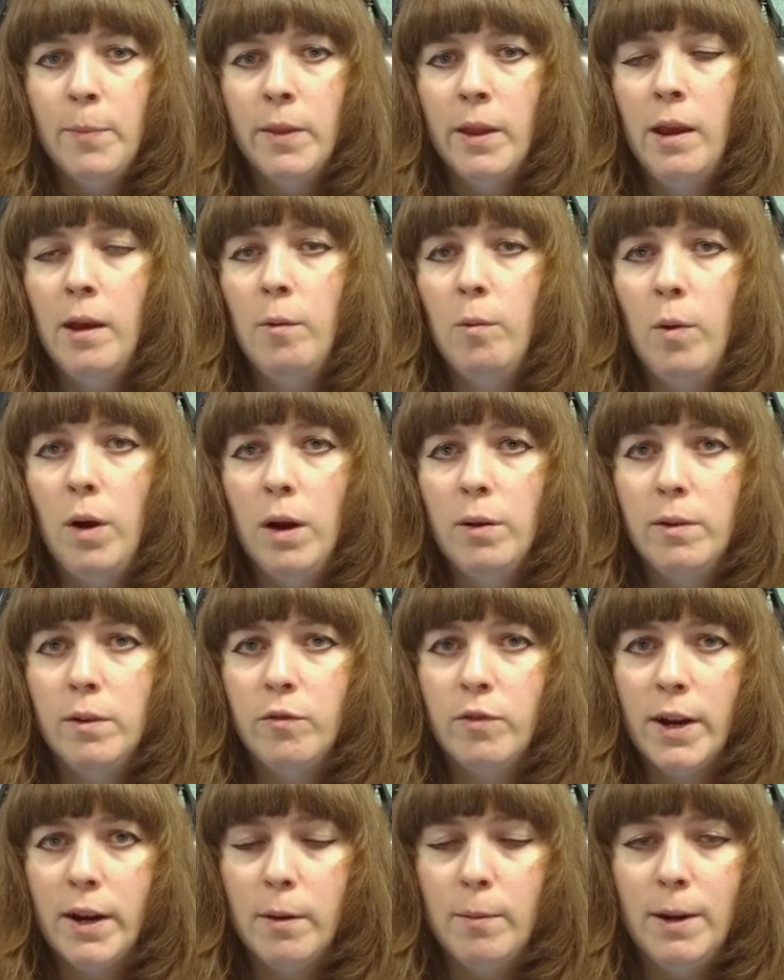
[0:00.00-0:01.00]
What I would
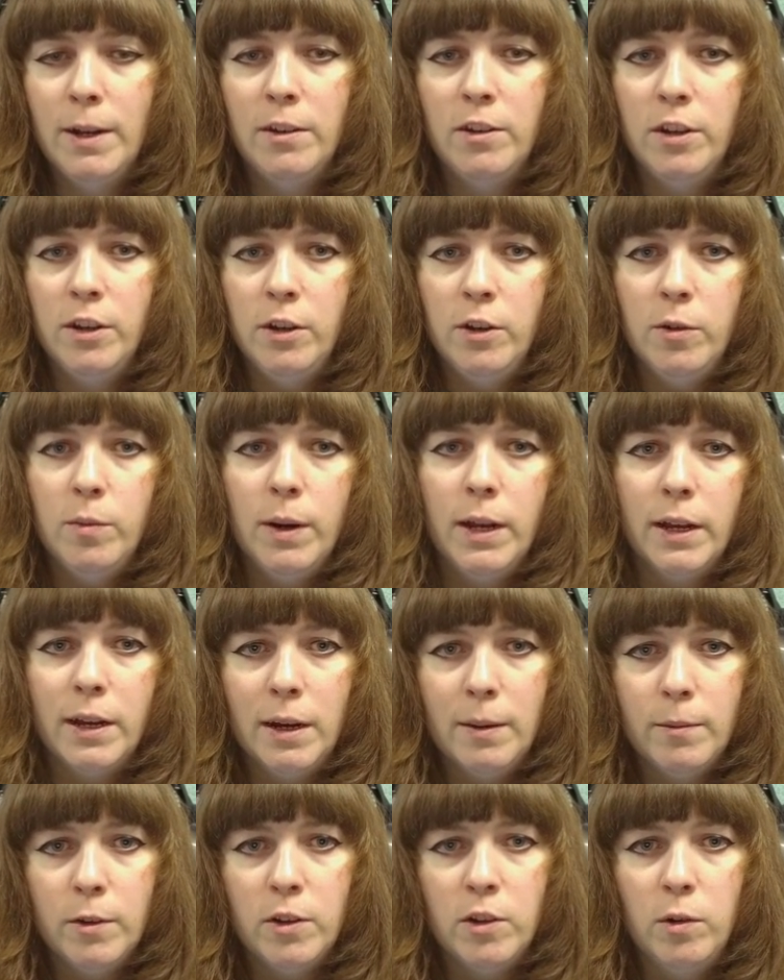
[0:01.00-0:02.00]
recommend to you when it
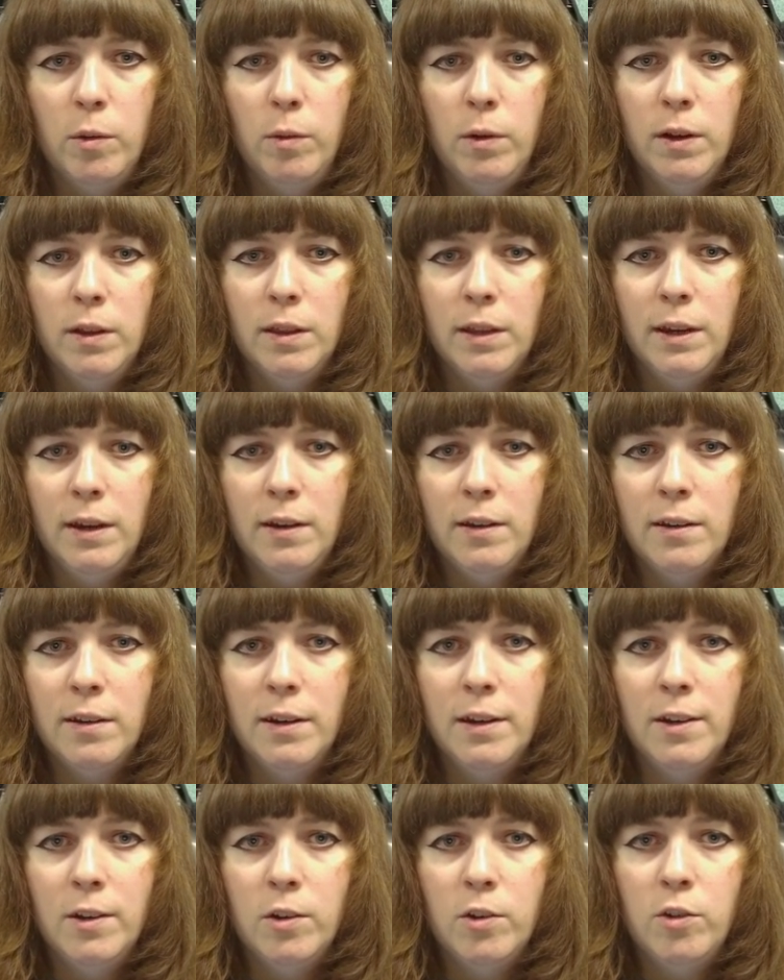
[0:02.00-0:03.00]
comes to all of these
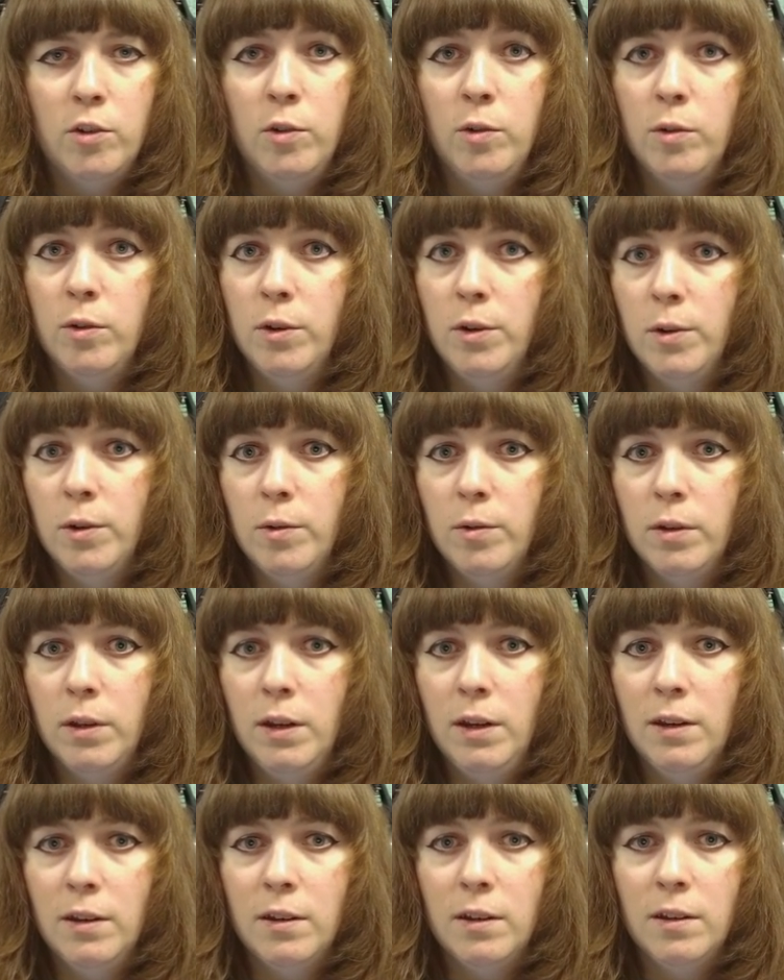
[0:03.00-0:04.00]
is to Google
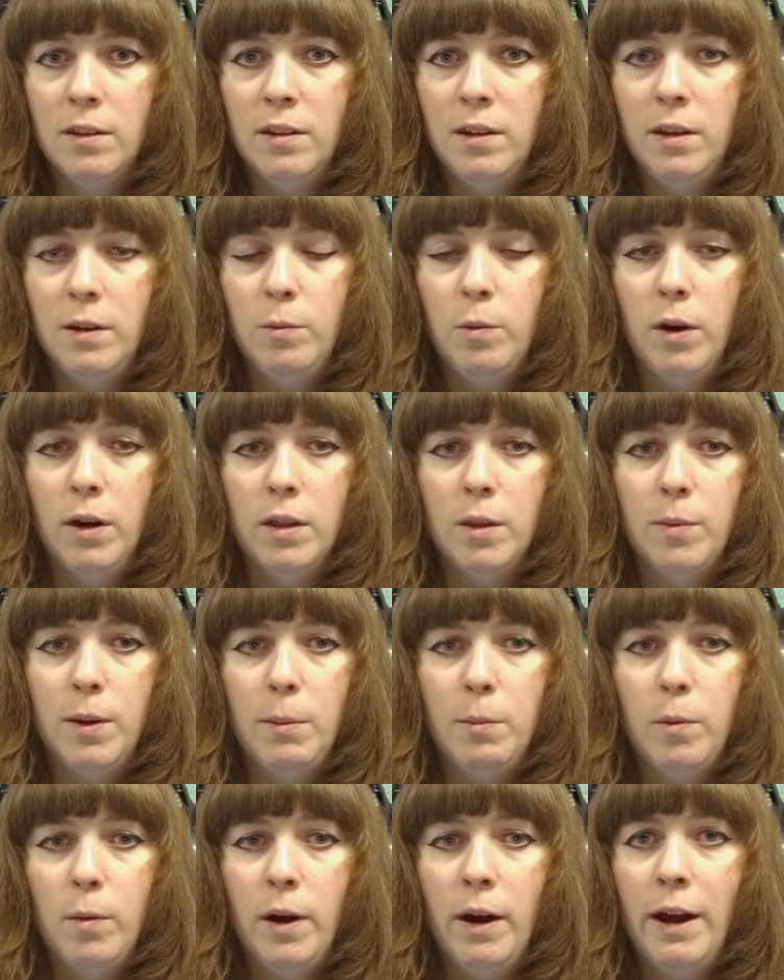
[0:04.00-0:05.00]
these and see what other
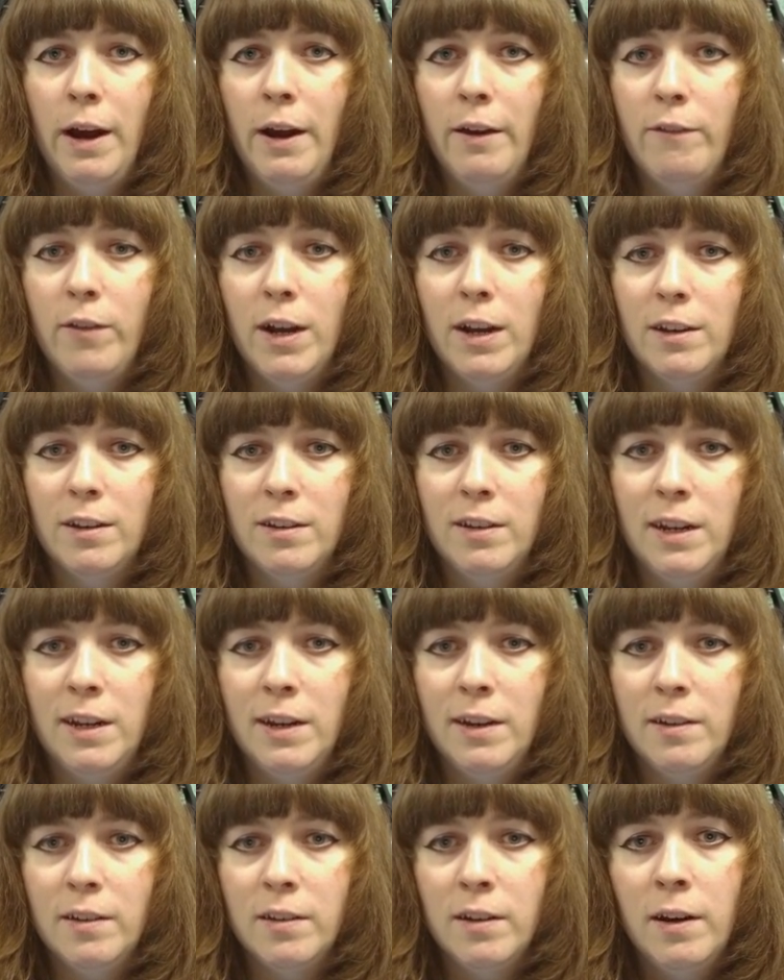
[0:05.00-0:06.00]
people have as
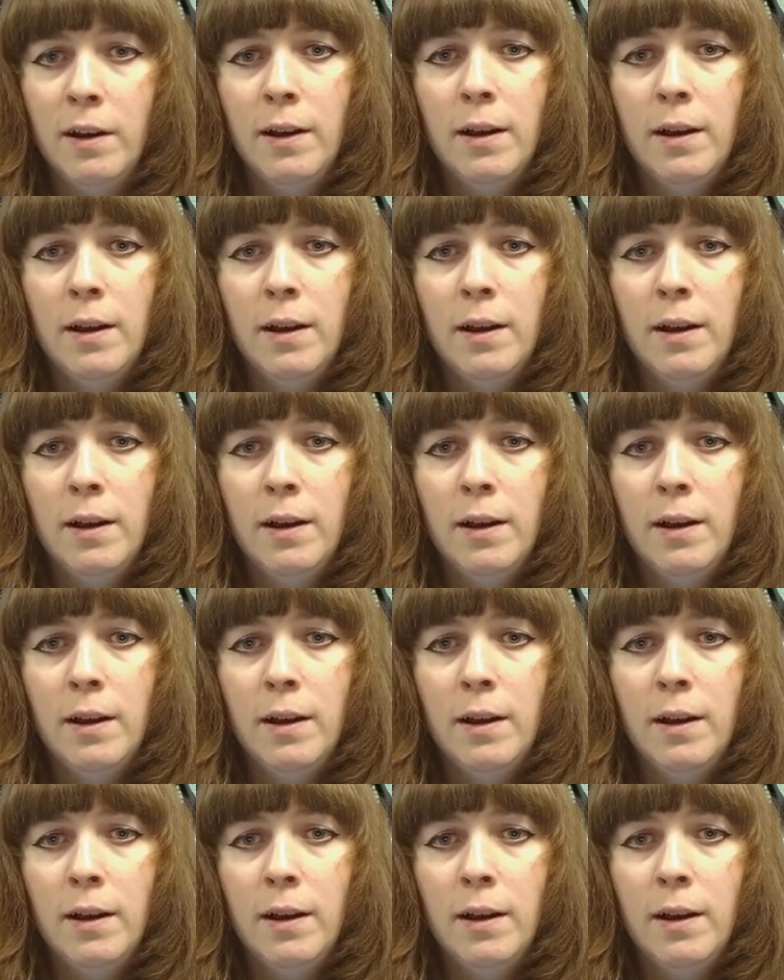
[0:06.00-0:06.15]
settings,